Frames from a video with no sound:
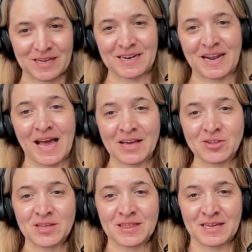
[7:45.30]
and I
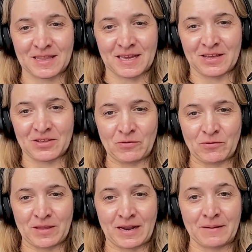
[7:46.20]
actually think the
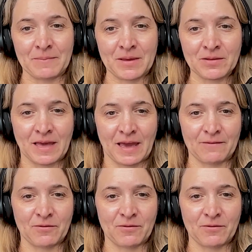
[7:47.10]
history that Emile gave